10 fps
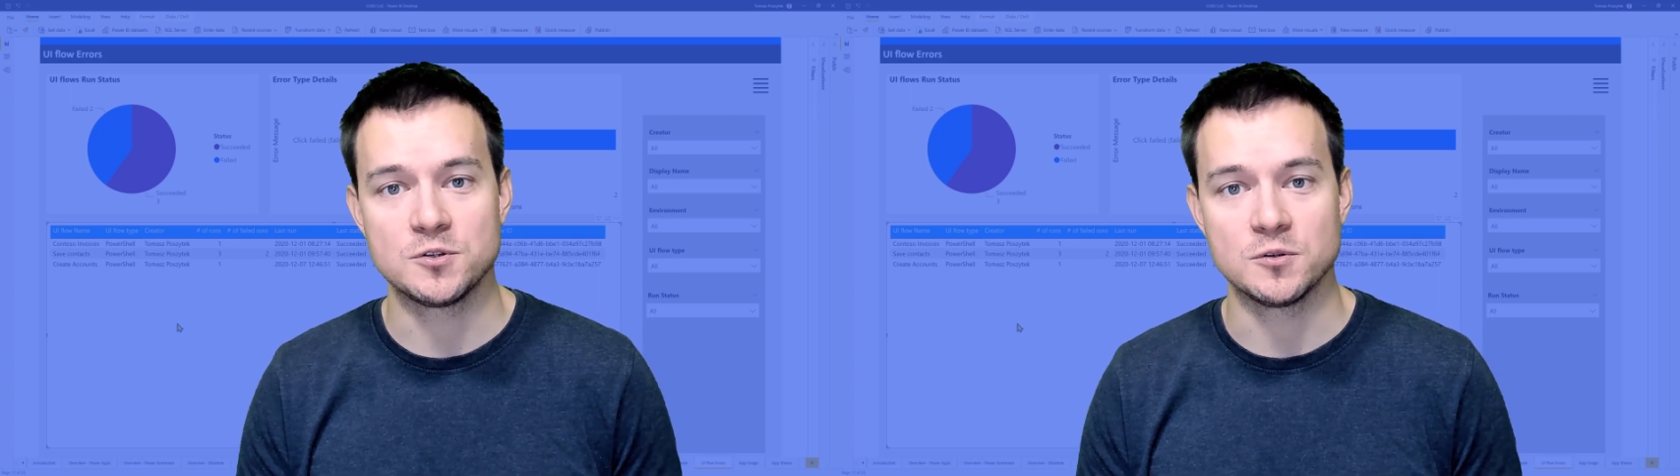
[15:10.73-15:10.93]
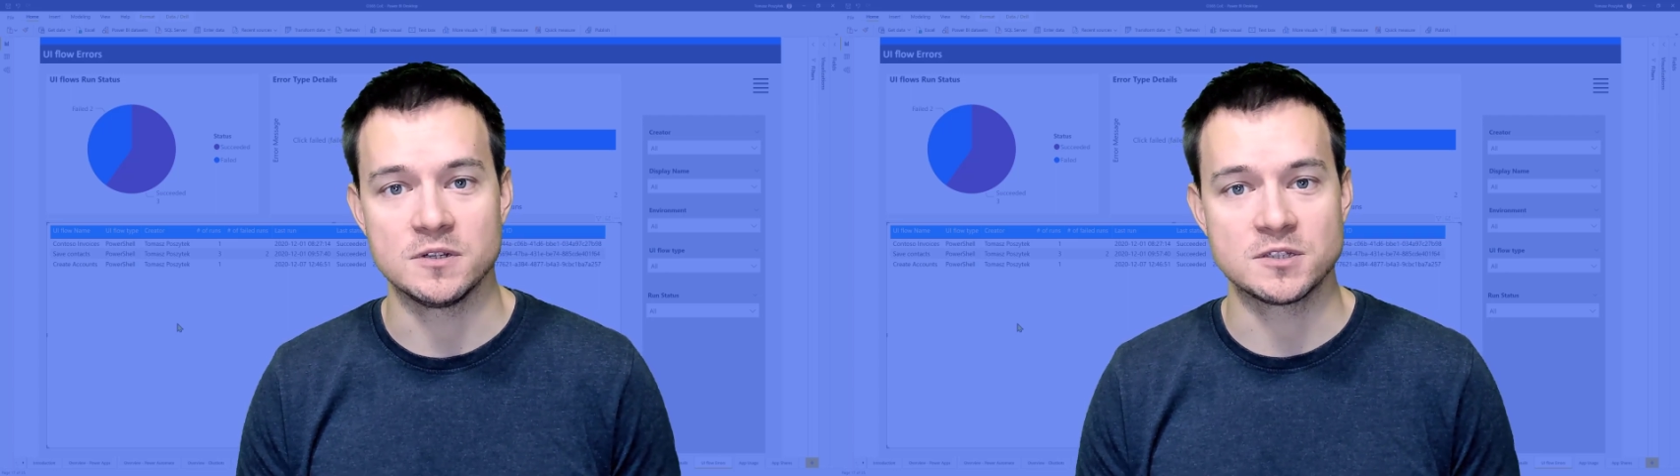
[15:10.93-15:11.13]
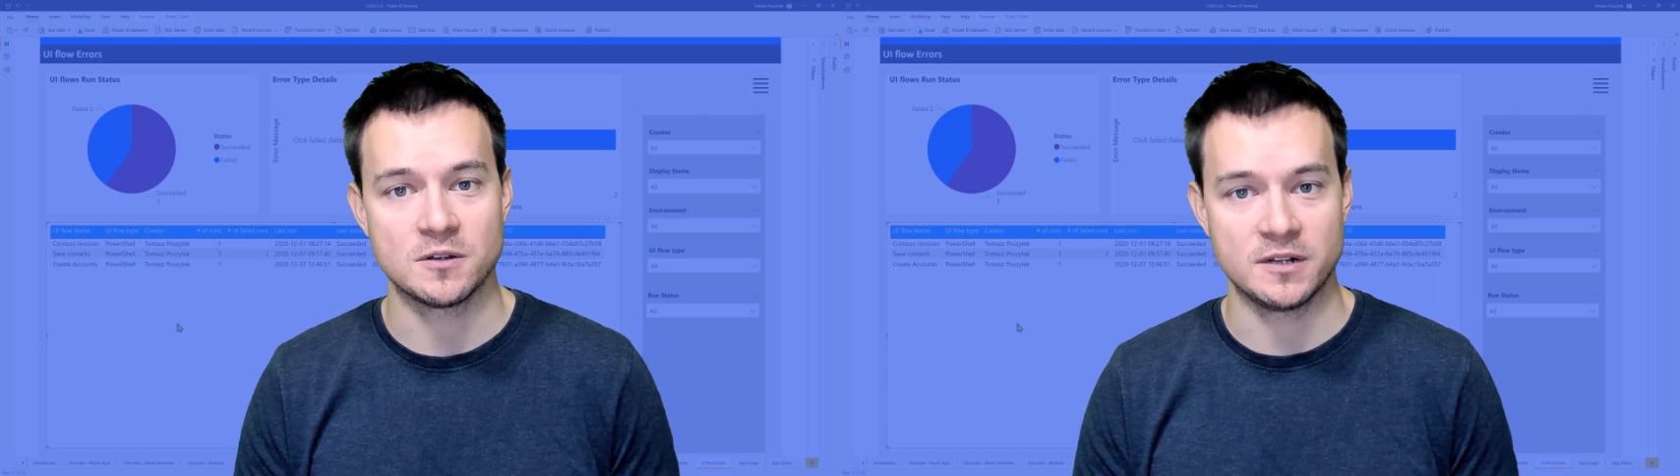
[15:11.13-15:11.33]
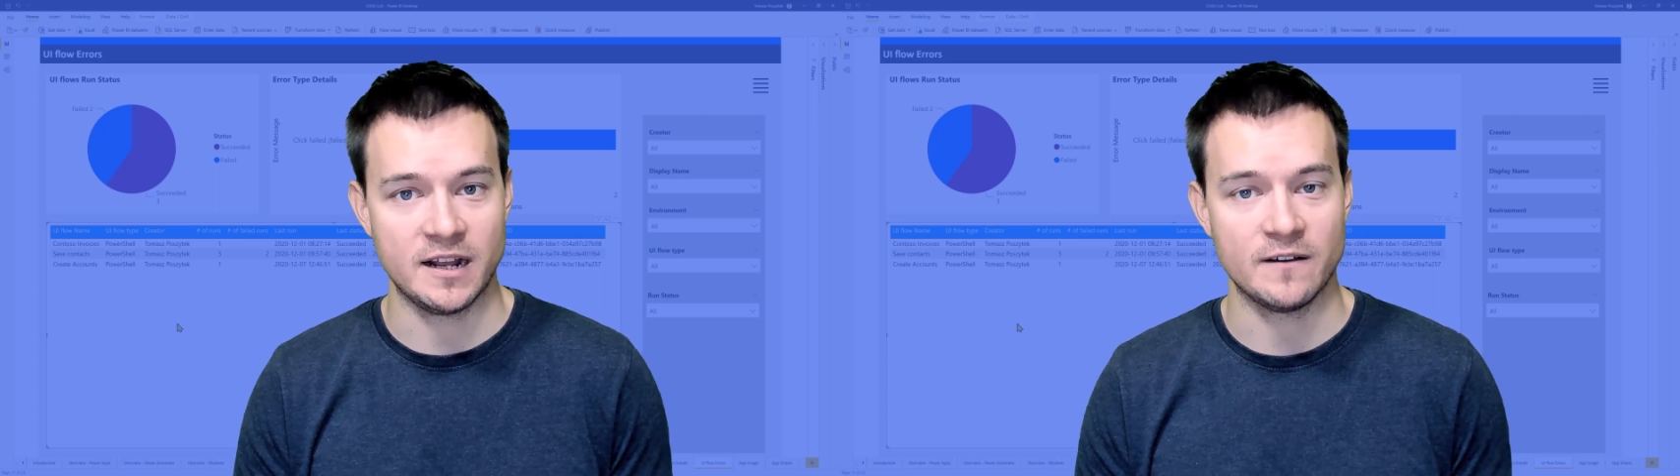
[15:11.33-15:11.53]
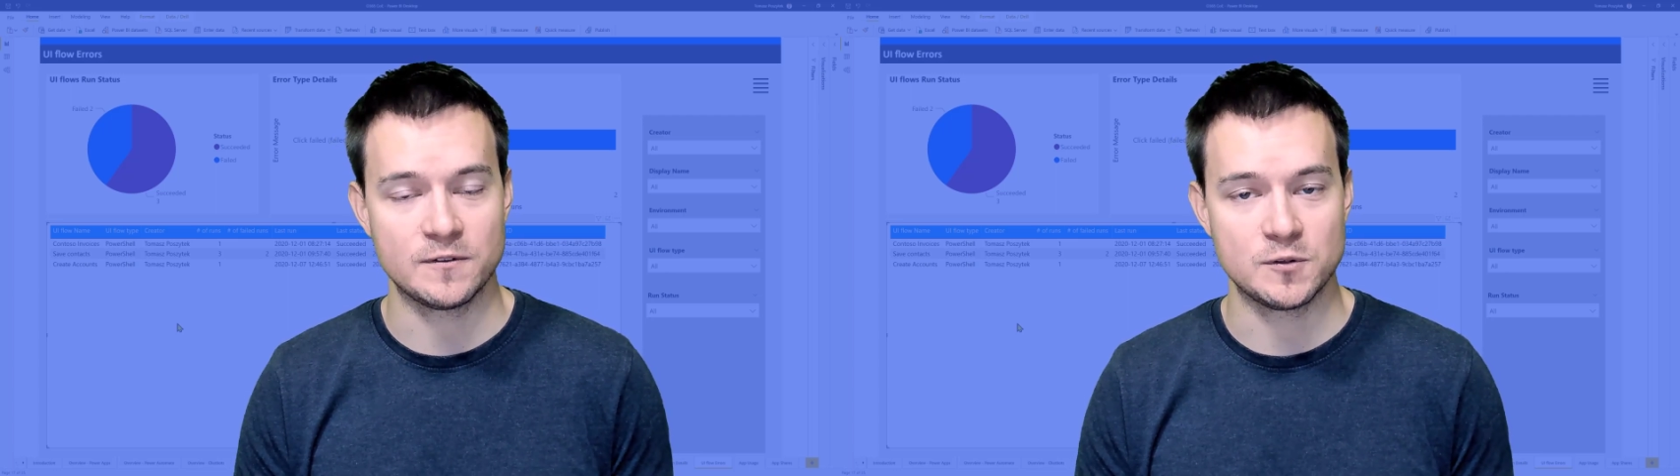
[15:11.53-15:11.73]
you is not
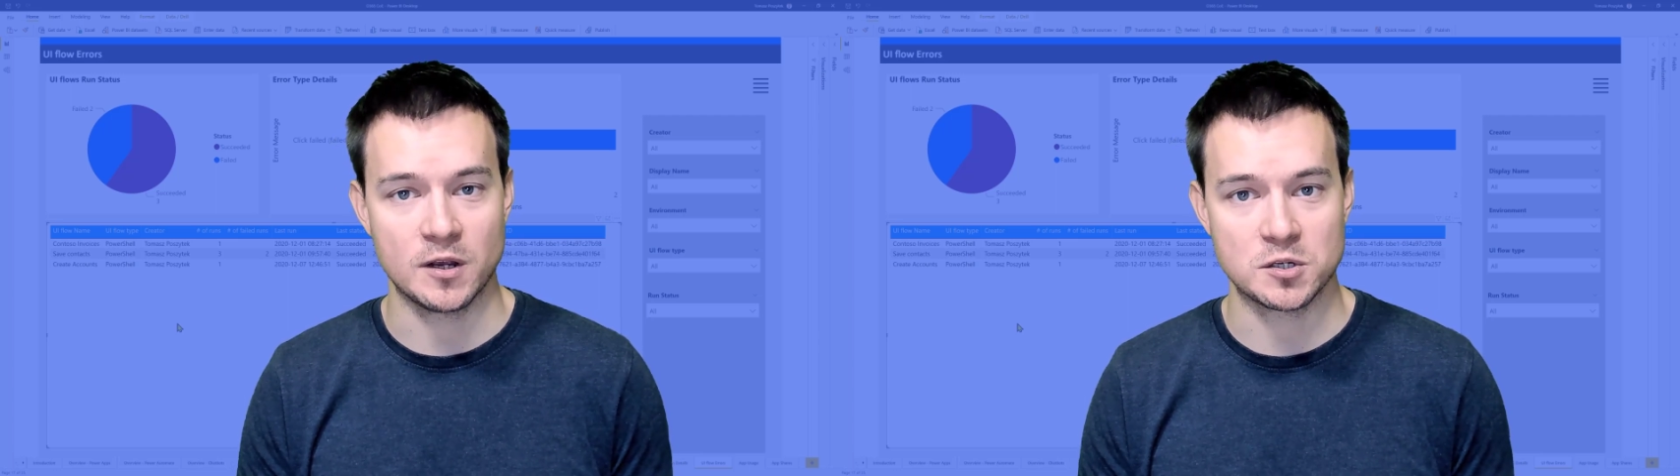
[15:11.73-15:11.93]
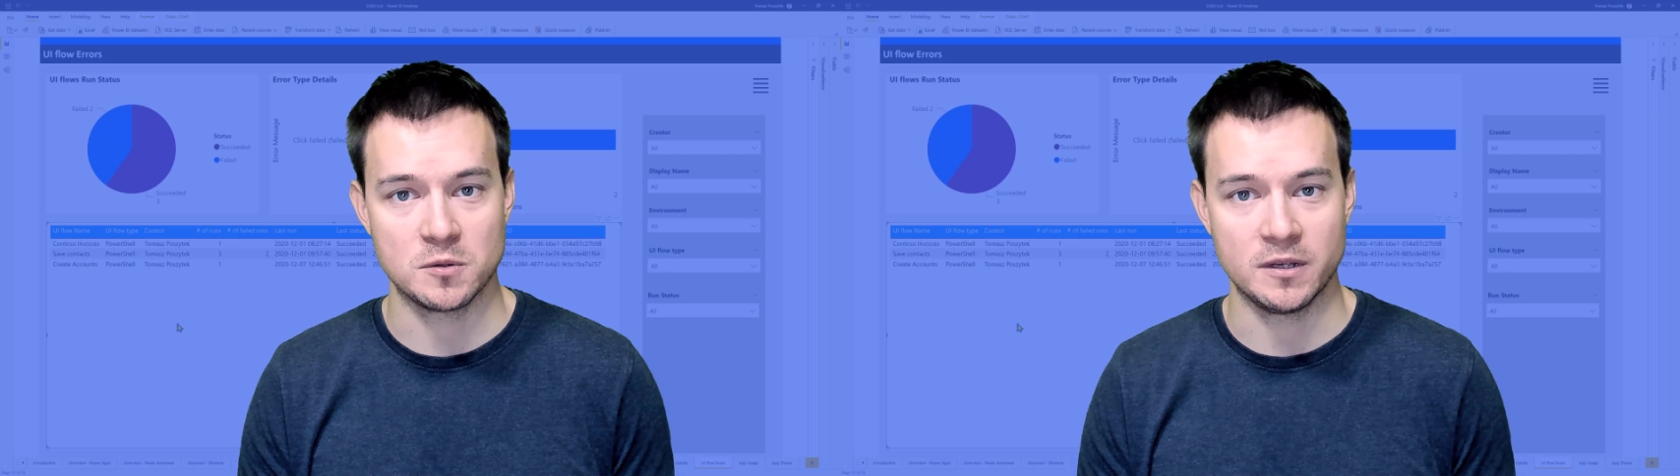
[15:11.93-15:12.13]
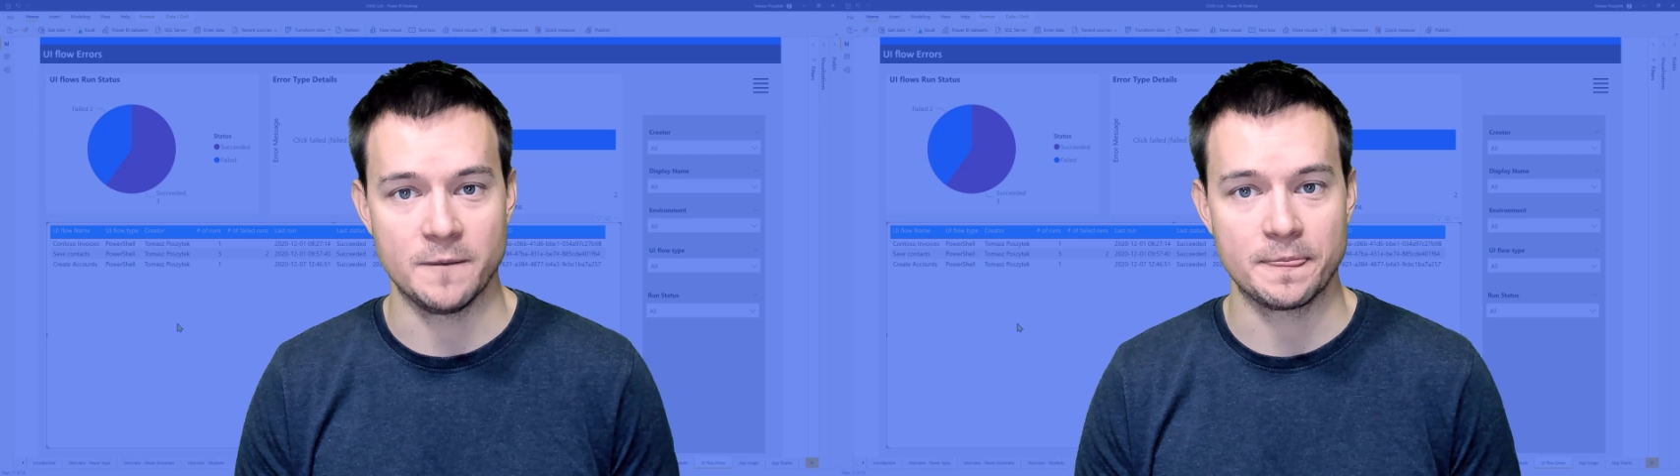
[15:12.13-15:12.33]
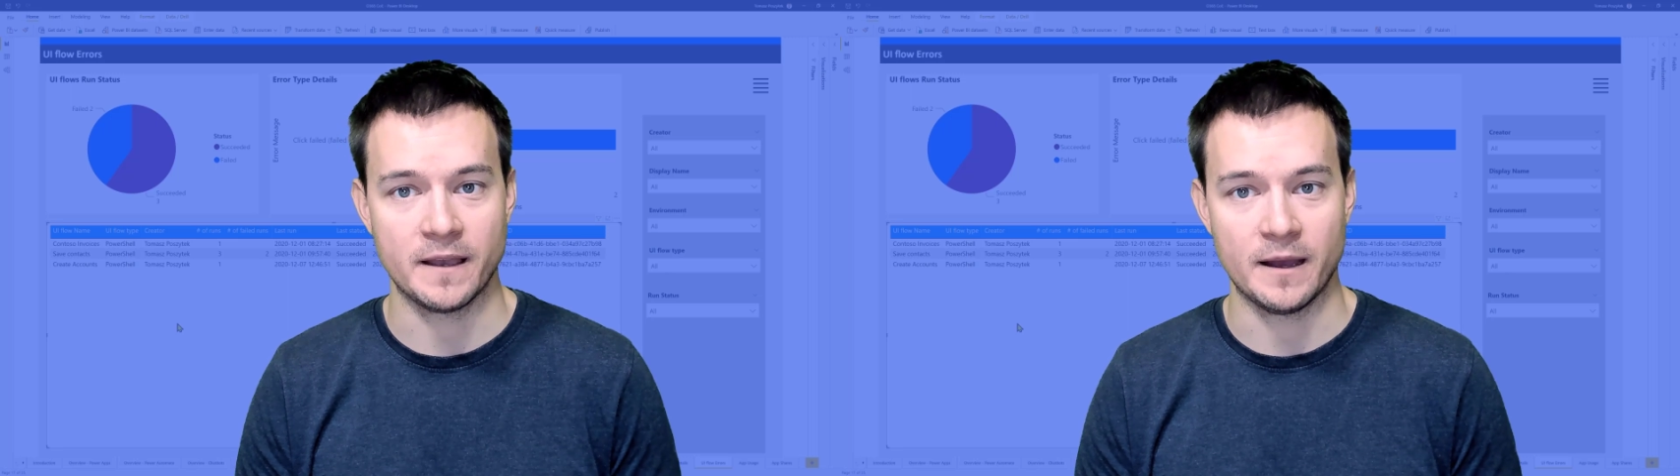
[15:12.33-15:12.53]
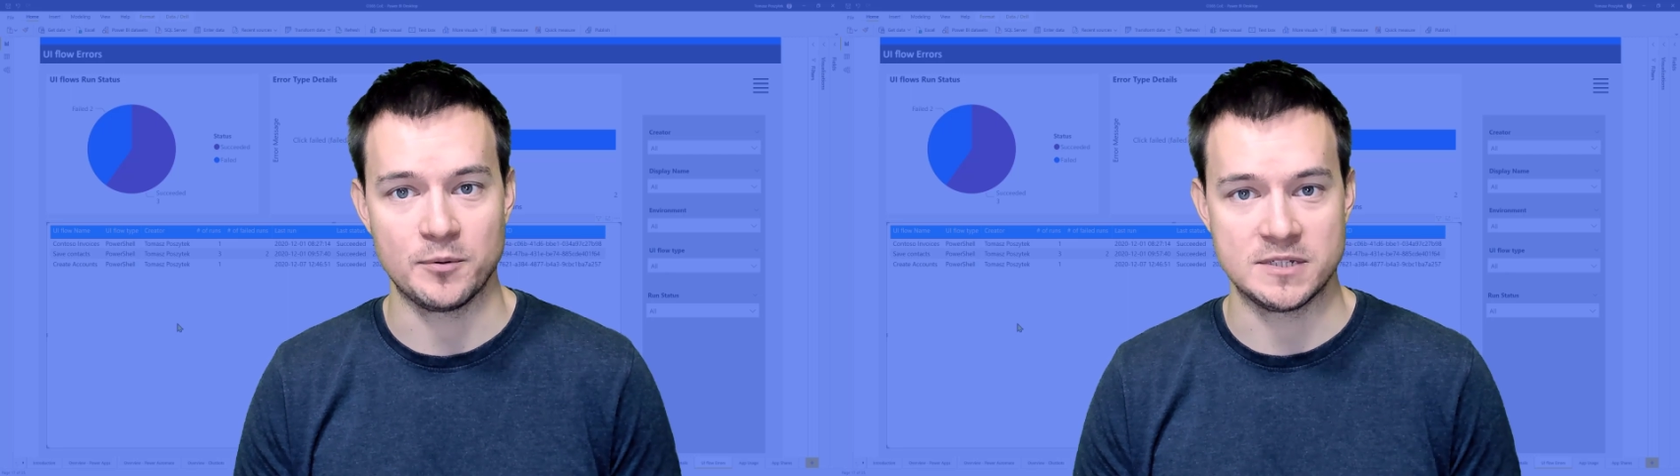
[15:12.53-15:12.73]
enough to actually
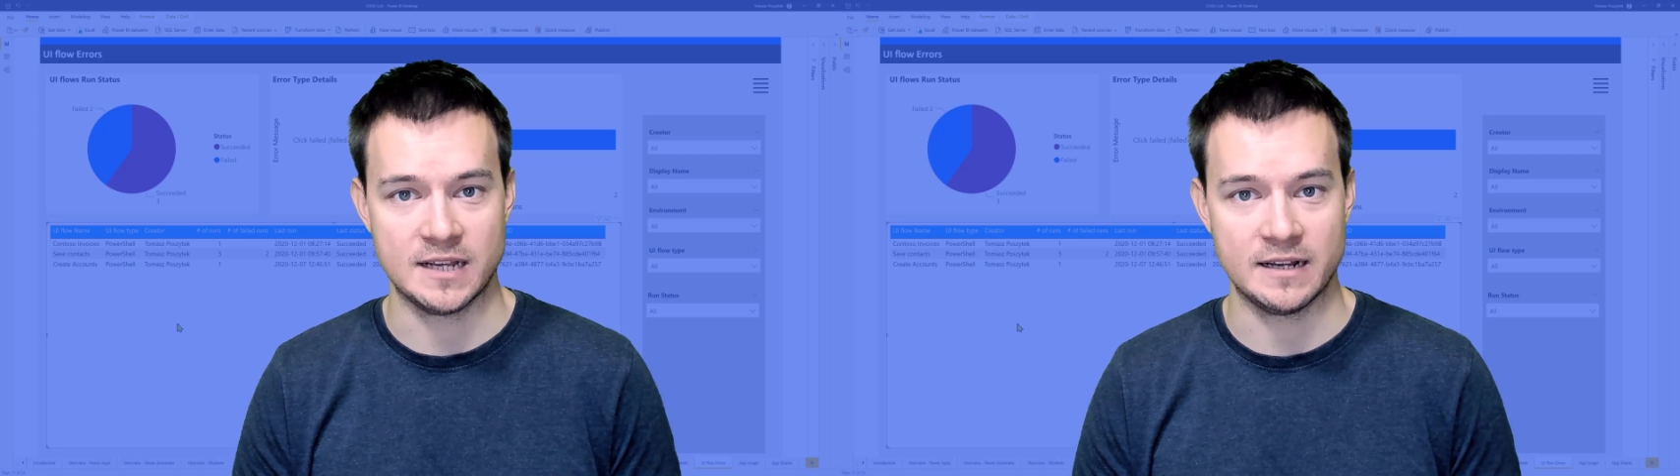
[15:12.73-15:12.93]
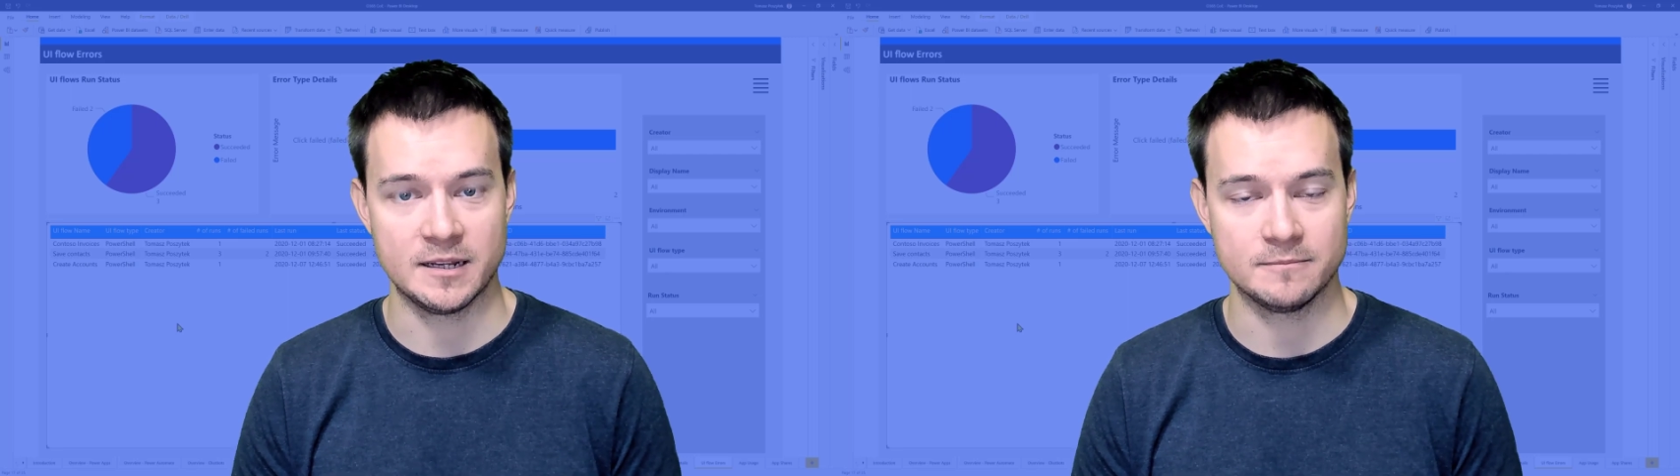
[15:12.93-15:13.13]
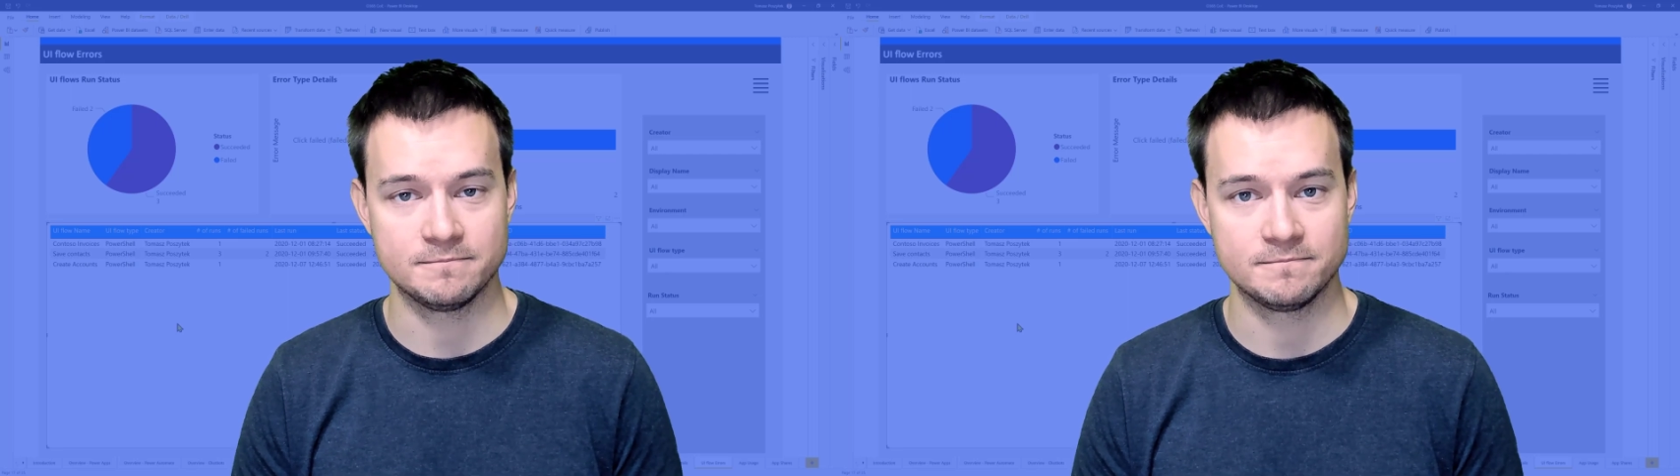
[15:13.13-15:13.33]
present them.